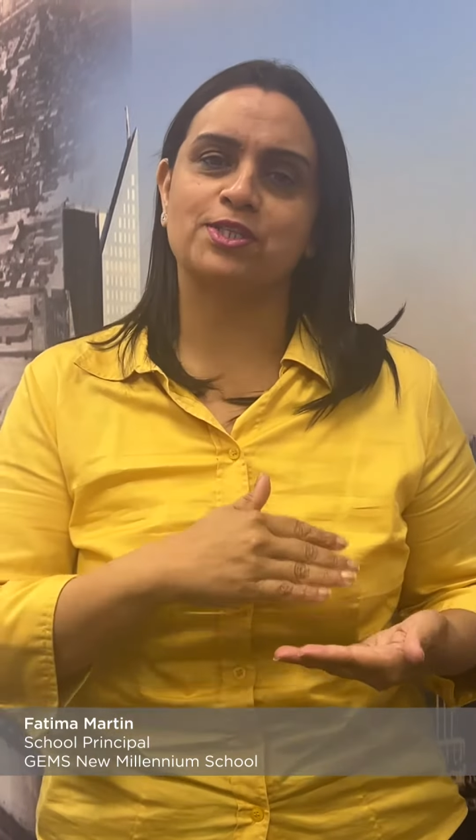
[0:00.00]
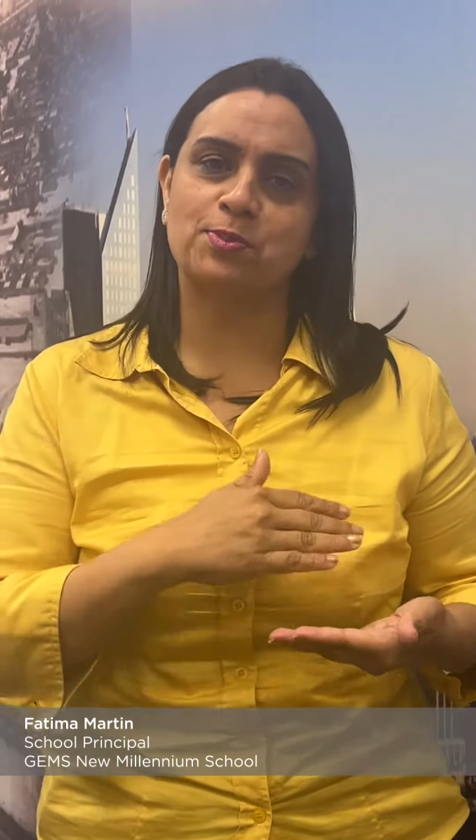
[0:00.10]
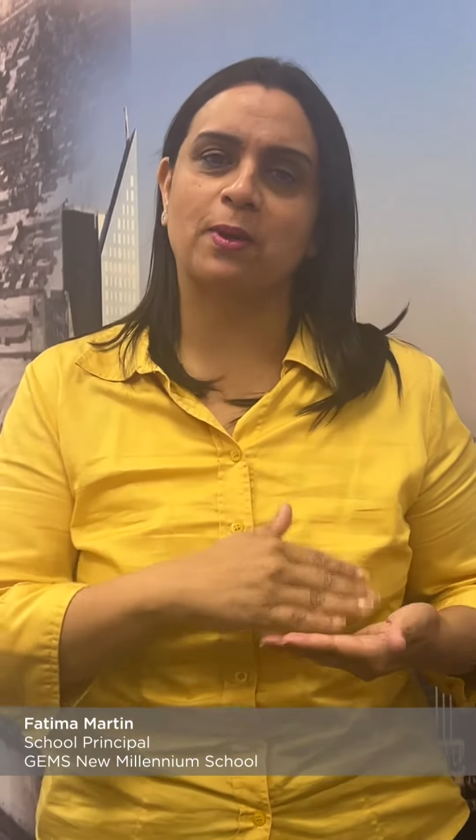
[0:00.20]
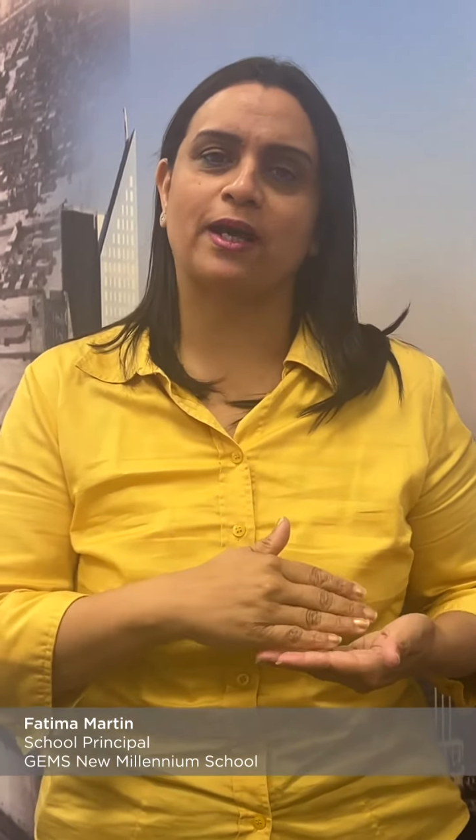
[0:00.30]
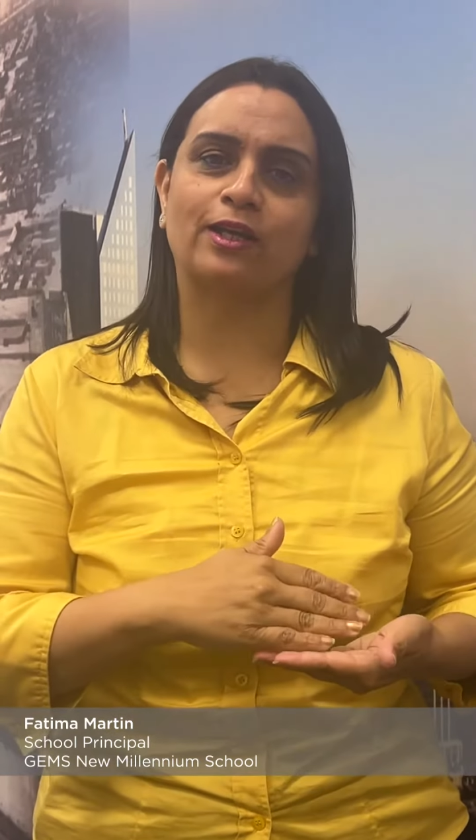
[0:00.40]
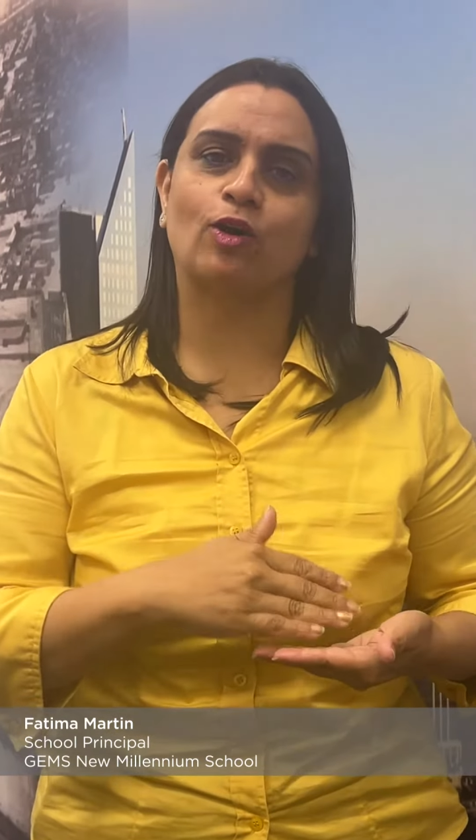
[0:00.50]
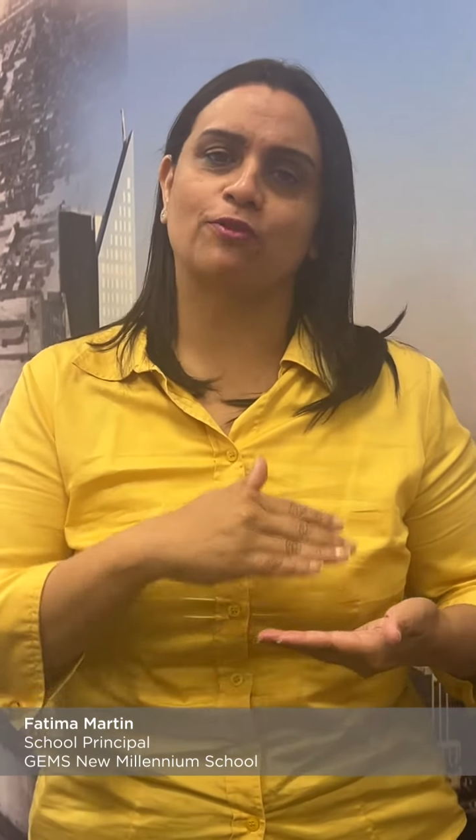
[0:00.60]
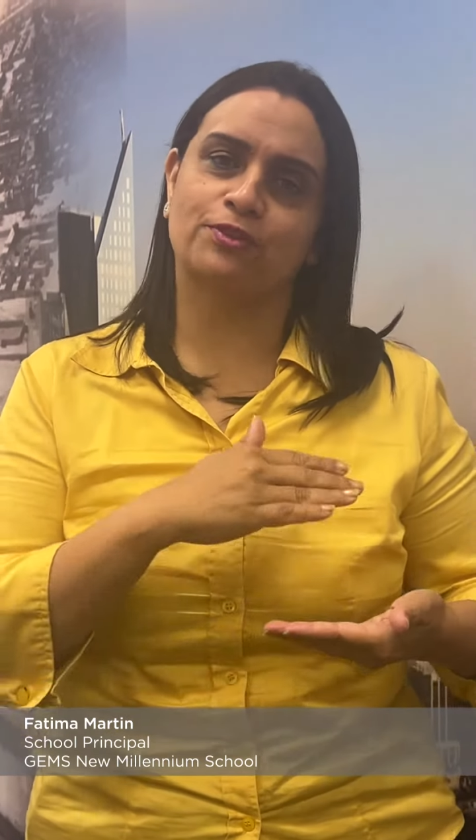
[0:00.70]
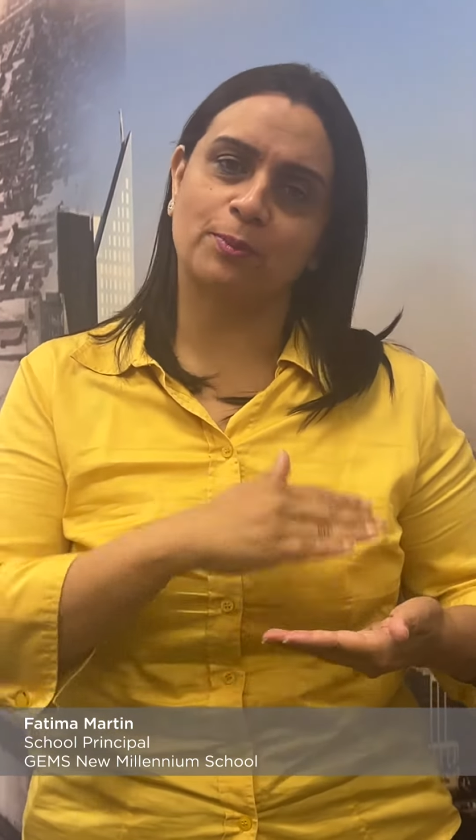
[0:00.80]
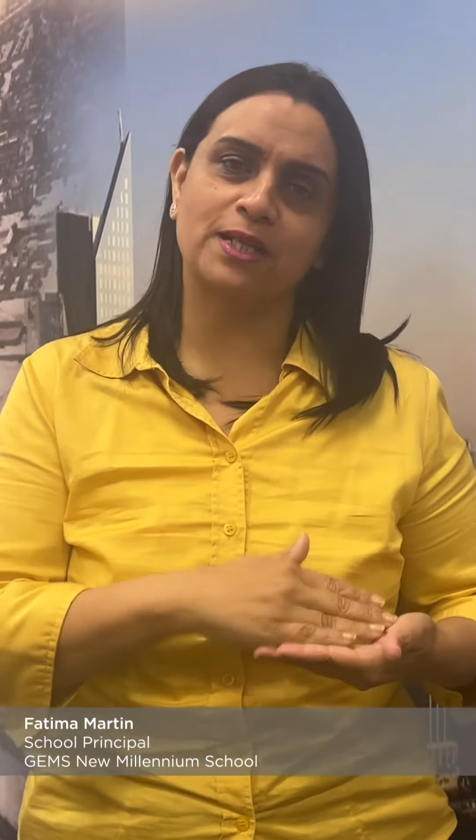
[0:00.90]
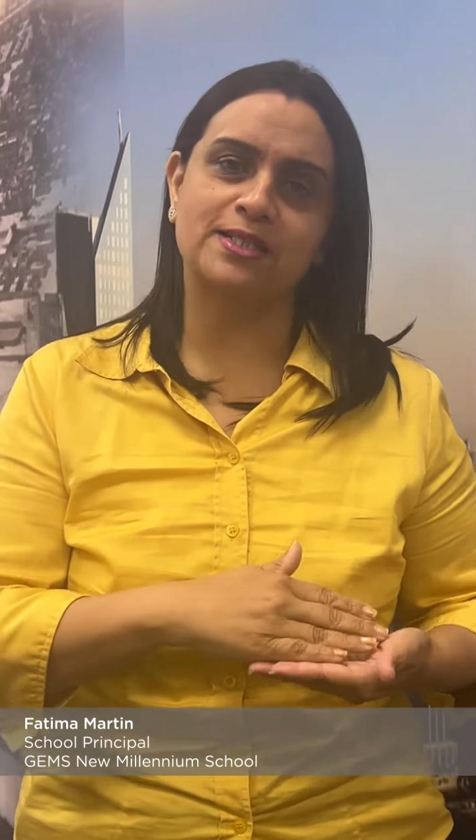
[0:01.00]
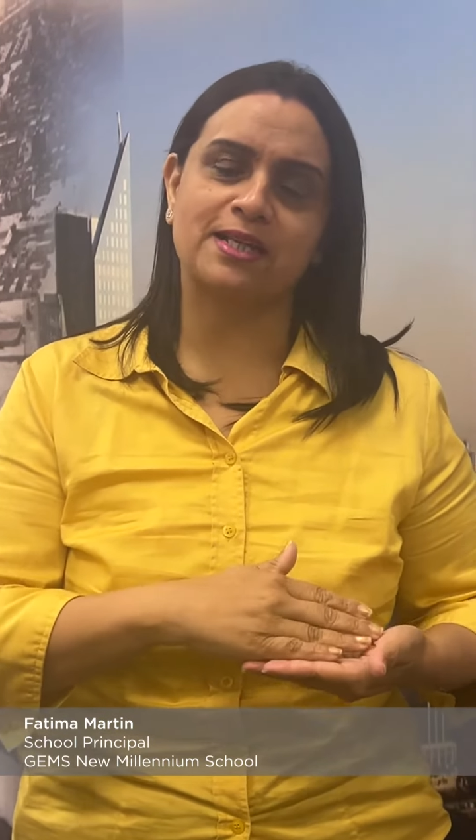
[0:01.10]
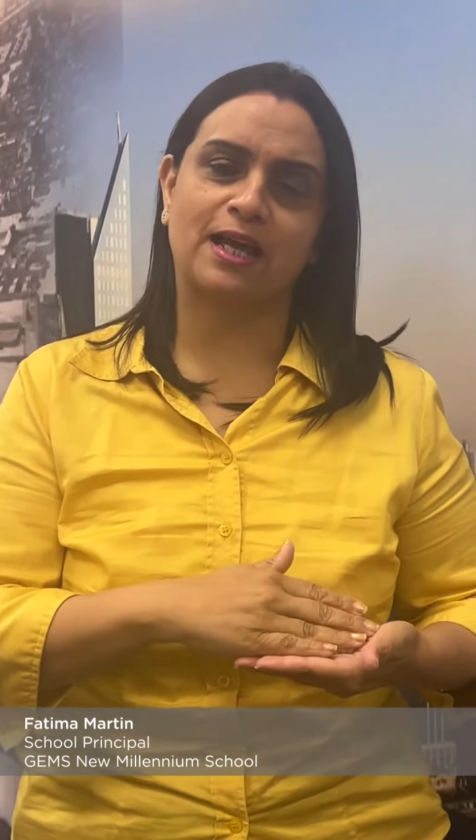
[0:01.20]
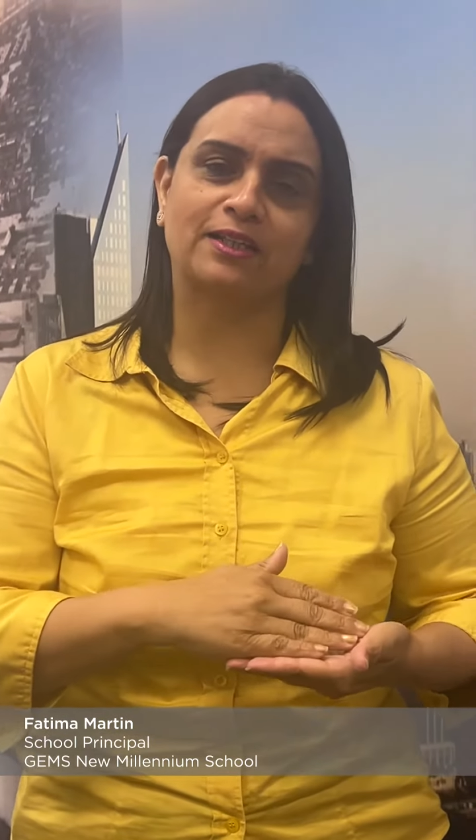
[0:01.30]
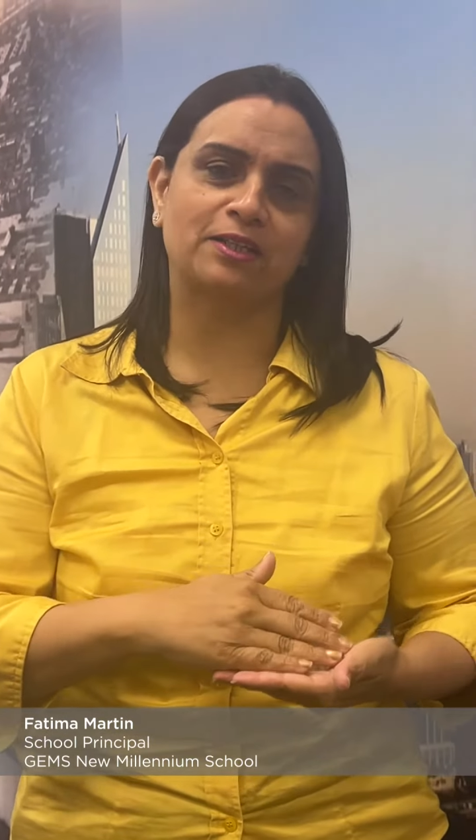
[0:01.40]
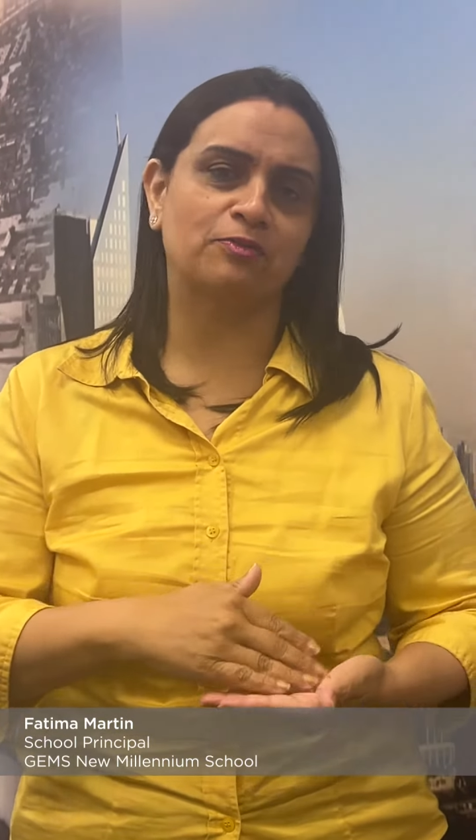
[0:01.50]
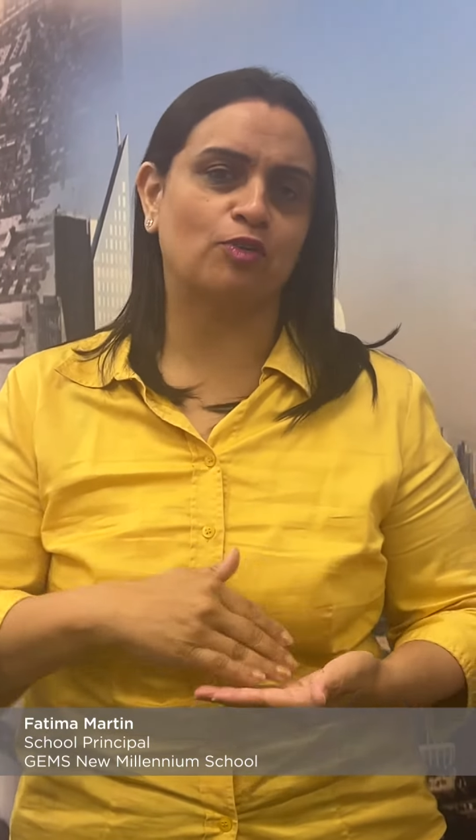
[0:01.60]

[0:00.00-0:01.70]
smile of the bus nanny